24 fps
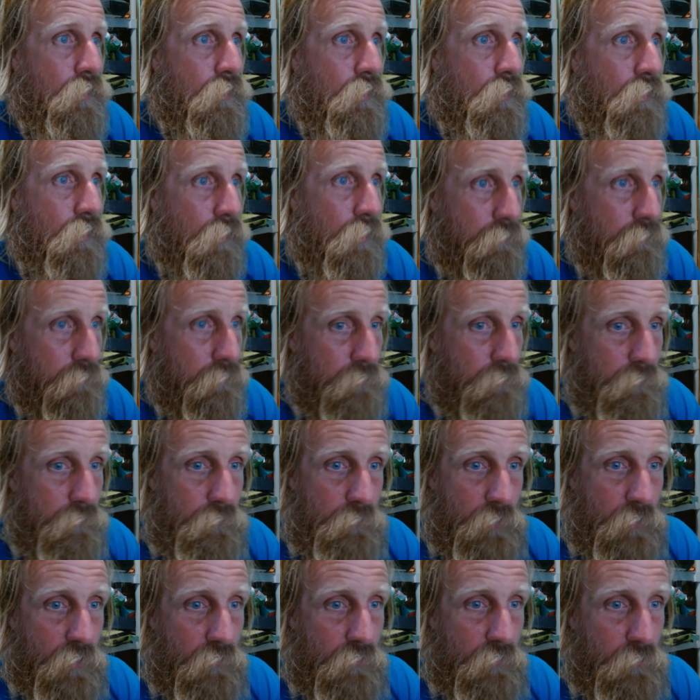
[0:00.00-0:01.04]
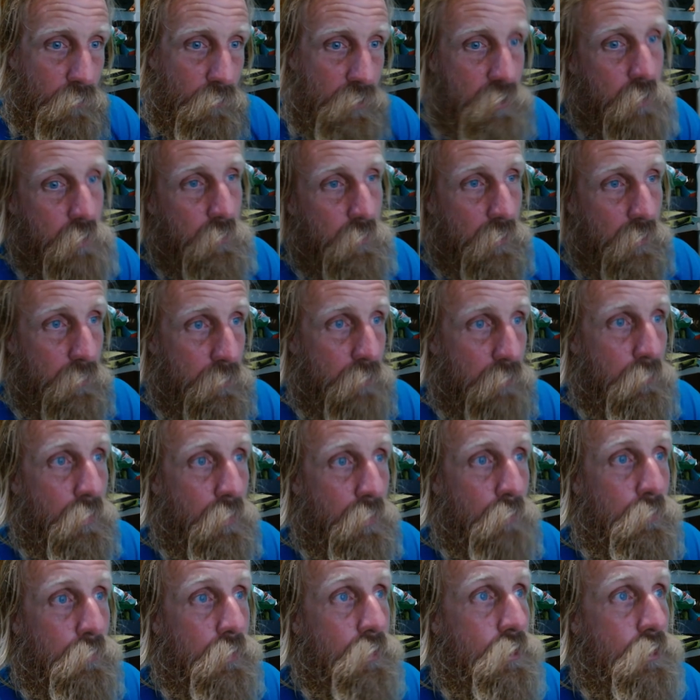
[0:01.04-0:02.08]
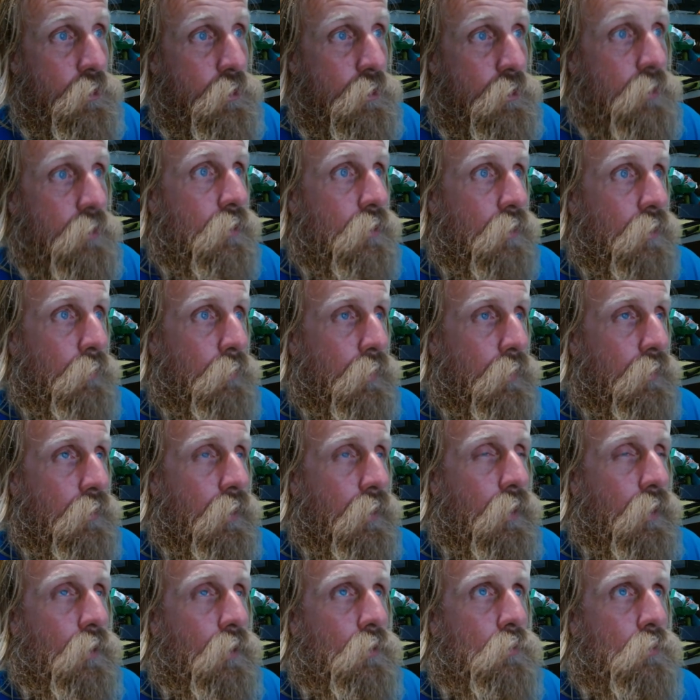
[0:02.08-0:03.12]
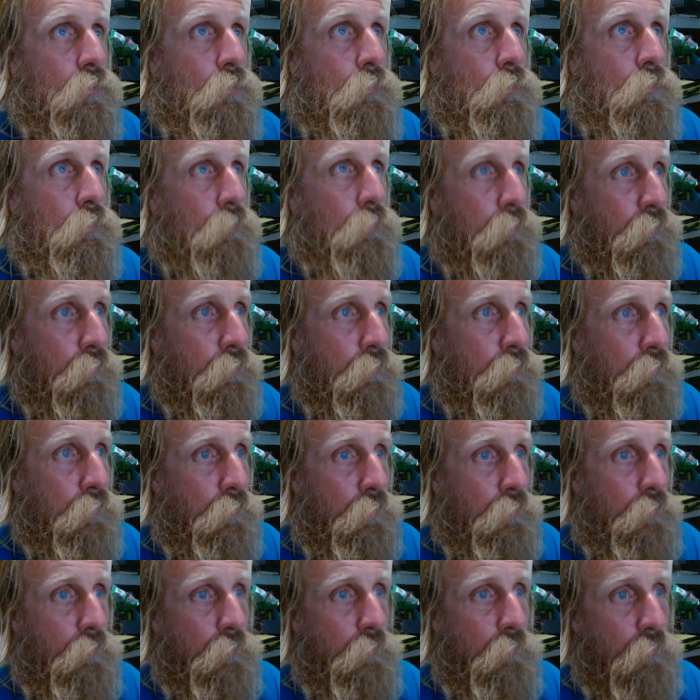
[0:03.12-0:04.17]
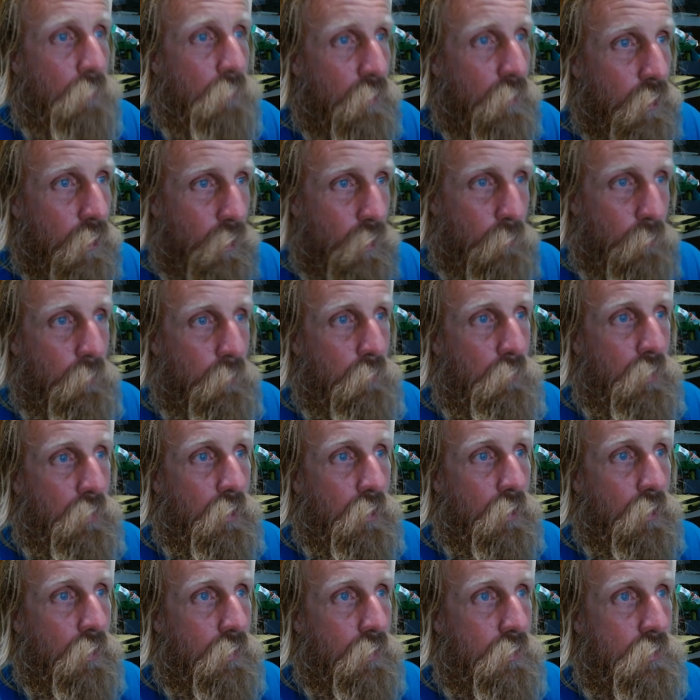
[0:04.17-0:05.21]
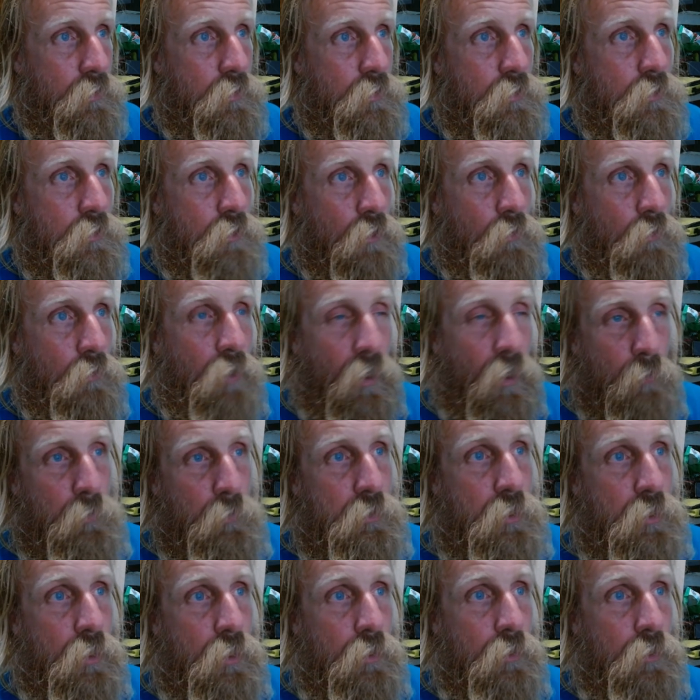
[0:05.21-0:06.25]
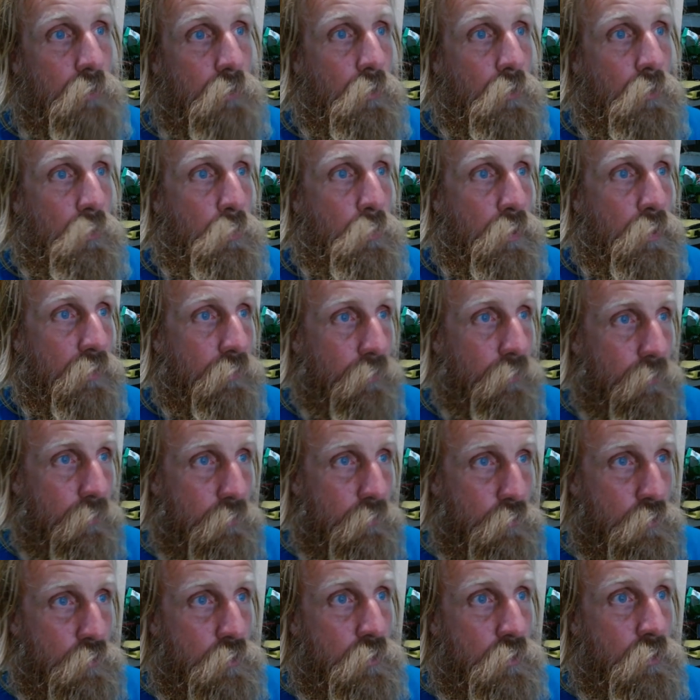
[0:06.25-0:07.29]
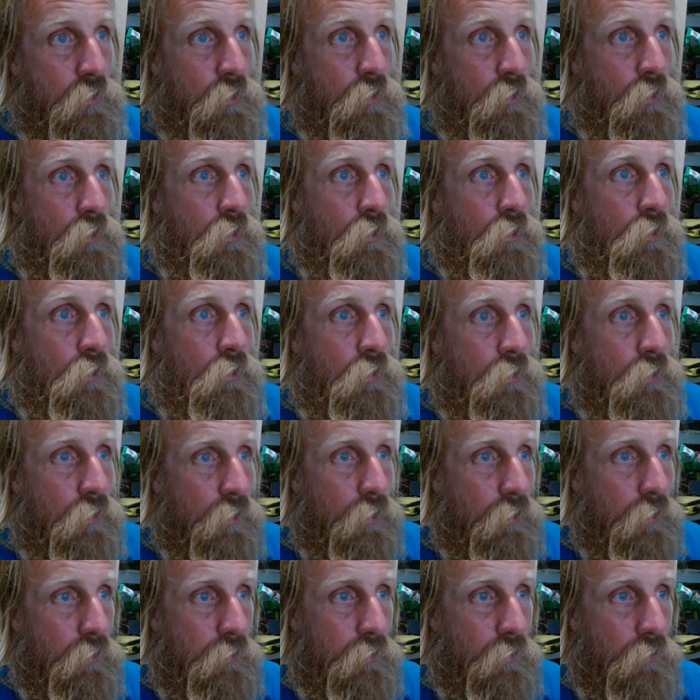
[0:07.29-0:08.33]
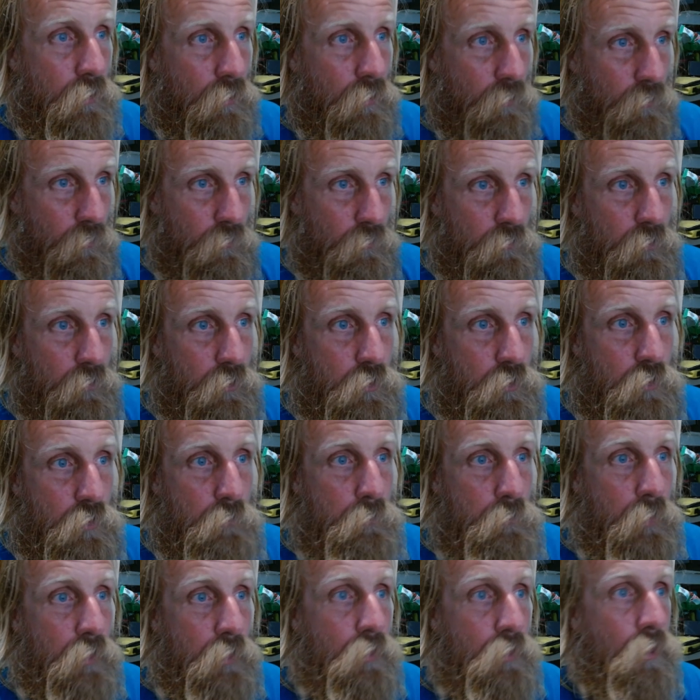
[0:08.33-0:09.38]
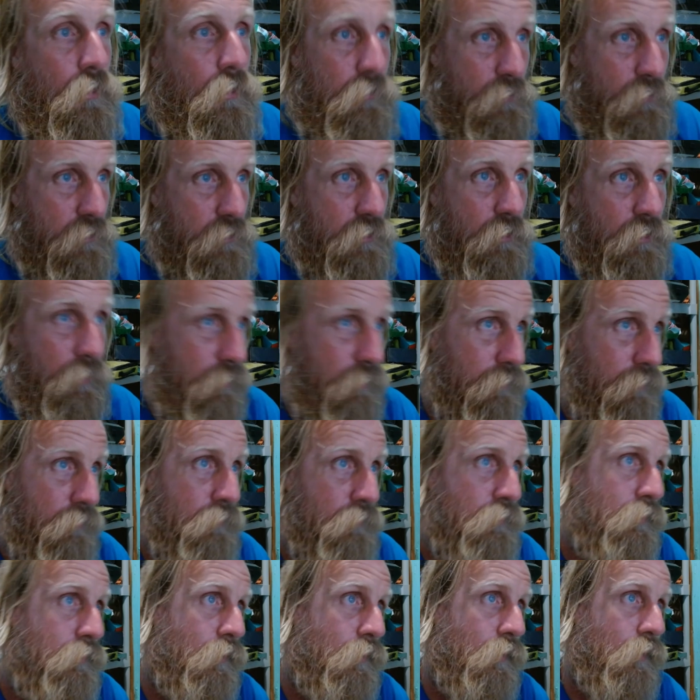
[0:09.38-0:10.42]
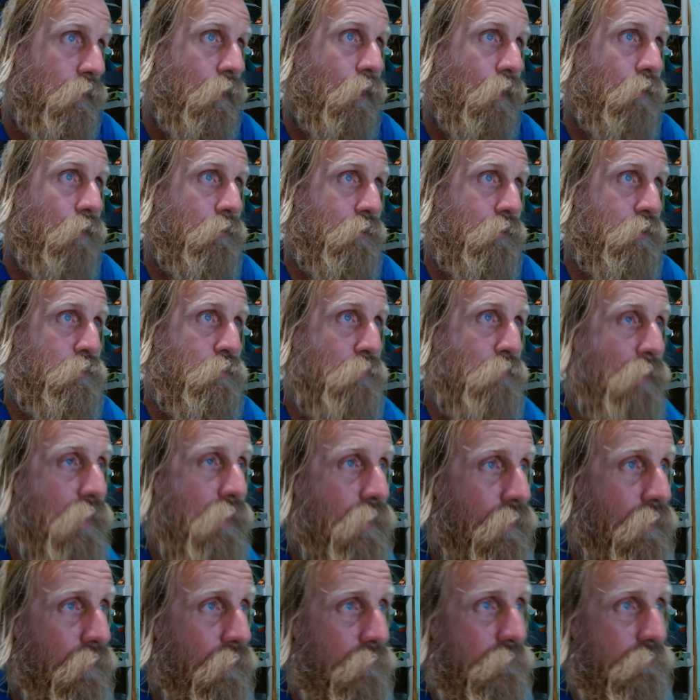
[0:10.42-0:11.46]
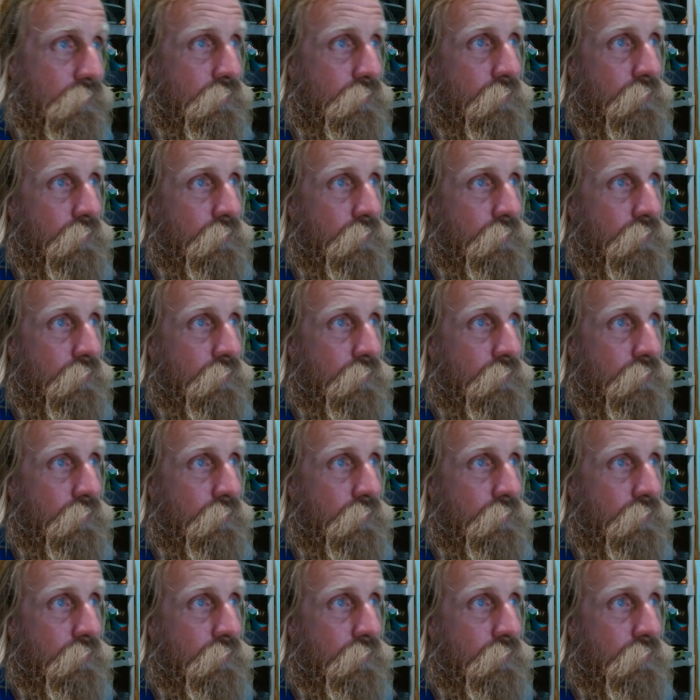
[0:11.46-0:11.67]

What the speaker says: that have recently been published about how human beings cohabitated with beavers in the early to mid Holocene, and how this may have